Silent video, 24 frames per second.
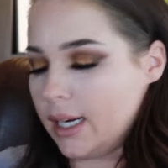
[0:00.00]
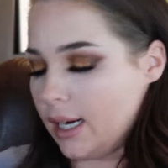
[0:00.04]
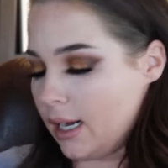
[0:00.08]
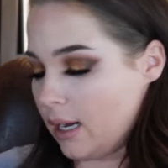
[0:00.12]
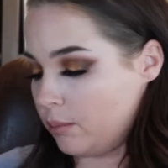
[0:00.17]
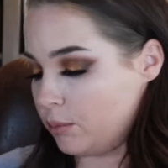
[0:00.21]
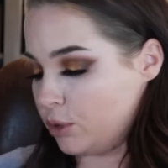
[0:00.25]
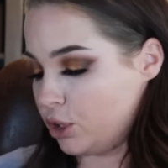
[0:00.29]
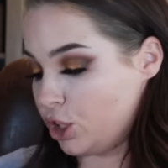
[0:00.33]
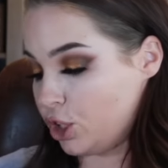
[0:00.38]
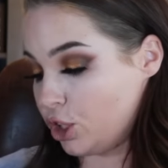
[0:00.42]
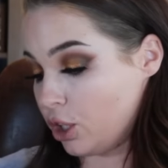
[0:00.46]
and
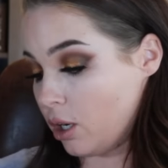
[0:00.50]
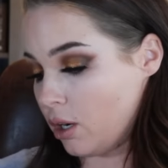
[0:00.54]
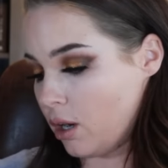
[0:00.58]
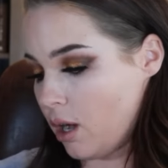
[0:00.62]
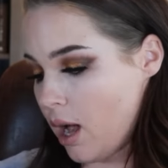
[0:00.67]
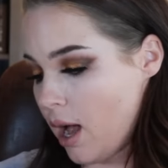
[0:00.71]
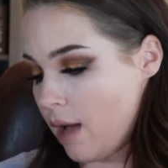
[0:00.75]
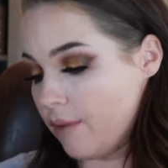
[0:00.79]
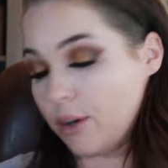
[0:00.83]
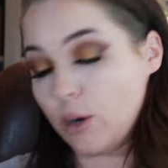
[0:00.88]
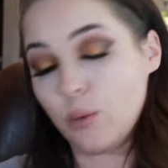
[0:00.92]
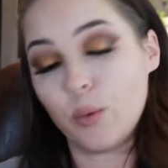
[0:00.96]
I'm sure I'll
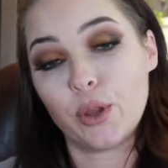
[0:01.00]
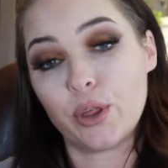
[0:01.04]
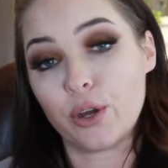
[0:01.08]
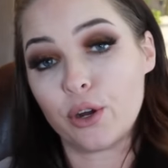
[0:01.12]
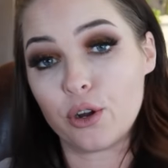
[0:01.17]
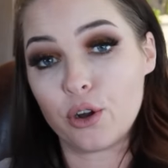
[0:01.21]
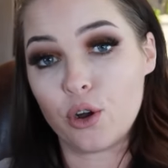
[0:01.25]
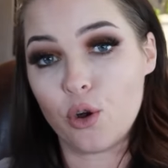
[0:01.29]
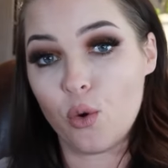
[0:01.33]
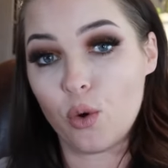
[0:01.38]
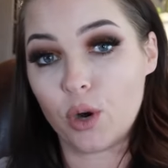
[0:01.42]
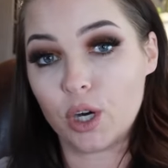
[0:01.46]
have it with
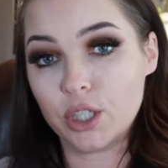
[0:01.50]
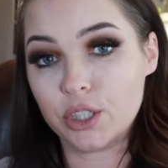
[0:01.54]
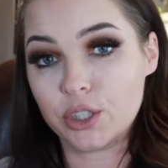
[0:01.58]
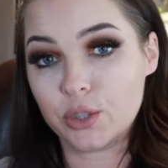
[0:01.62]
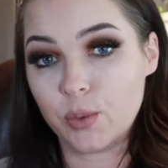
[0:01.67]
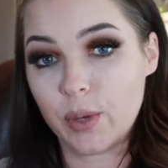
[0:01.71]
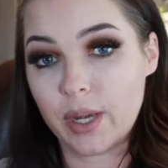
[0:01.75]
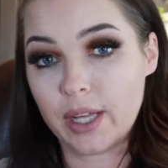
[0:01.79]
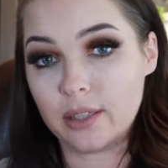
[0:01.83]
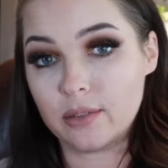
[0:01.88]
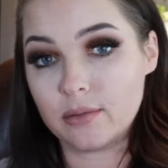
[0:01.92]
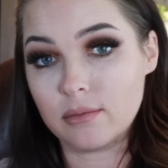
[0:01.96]
her course
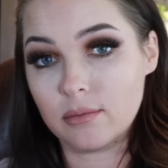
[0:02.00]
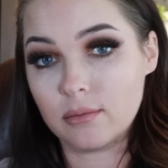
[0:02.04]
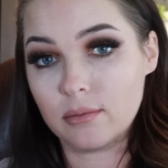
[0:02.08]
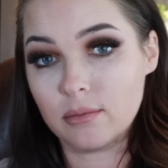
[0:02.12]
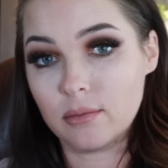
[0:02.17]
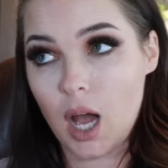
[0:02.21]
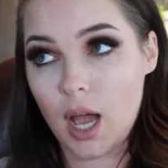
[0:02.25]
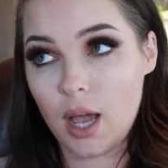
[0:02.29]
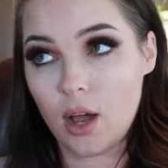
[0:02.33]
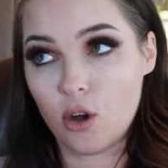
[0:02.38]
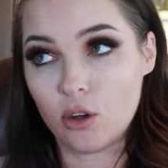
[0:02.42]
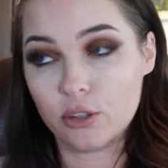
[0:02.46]
when
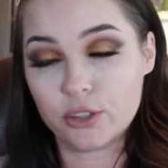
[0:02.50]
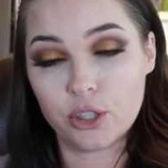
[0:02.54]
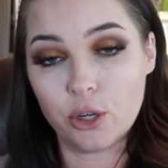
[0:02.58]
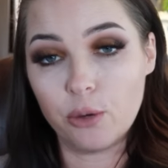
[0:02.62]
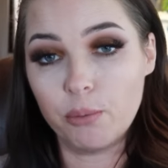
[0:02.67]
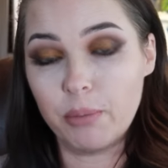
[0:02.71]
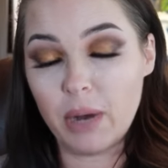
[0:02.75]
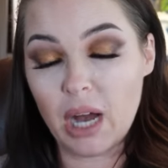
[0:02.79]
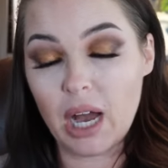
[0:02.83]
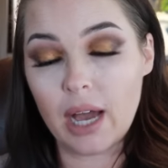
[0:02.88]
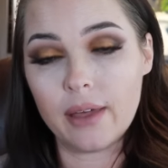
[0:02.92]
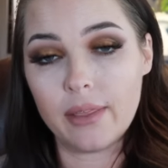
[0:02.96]
I also
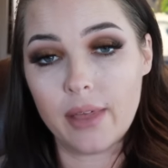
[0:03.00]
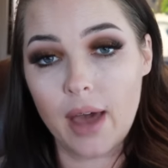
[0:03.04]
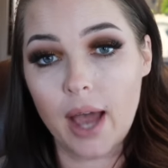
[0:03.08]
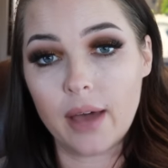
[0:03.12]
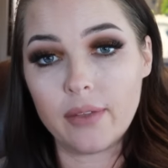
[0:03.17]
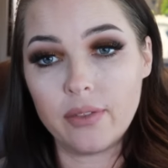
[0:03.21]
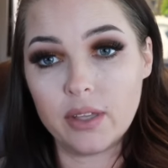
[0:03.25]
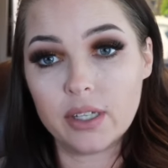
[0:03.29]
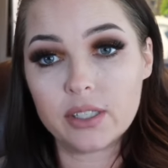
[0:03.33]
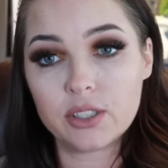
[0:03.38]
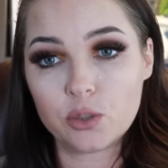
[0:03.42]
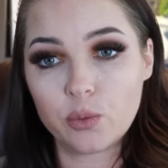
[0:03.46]
buy
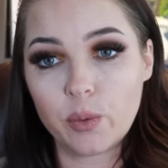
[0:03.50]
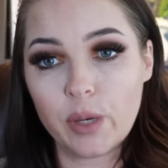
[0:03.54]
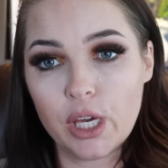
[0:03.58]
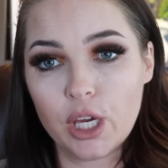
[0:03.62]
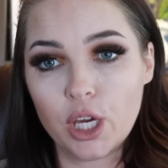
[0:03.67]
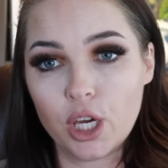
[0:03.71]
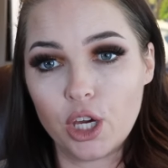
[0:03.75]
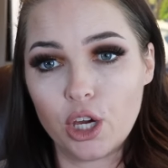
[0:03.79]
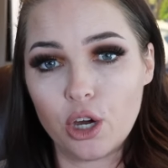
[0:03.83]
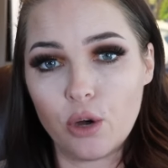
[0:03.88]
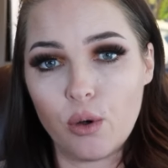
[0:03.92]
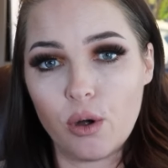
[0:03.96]
that this
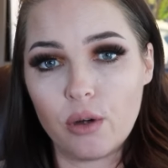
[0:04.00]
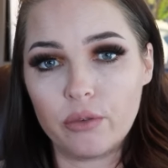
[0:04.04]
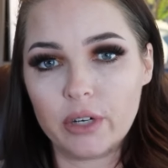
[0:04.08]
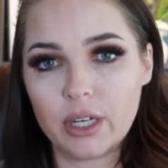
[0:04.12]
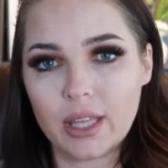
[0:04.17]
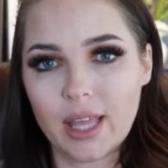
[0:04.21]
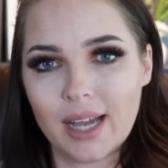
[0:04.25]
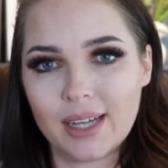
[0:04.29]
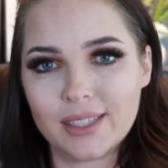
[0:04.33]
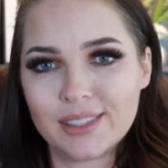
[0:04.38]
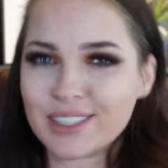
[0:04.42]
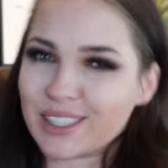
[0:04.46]
week and go over
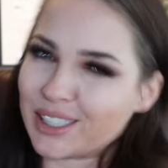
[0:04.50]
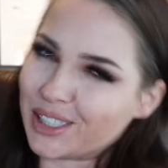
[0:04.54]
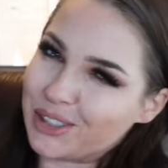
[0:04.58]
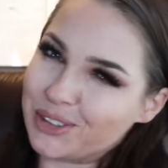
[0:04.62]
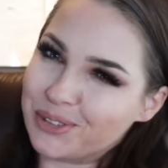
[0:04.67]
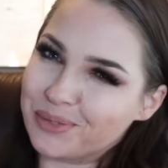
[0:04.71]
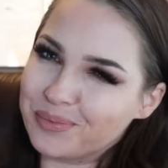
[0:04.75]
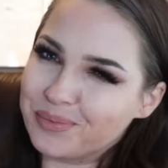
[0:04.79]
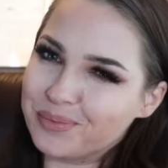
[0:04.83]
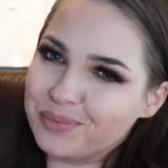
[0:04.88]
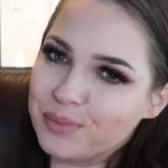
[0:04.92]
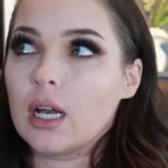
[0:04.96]
that too.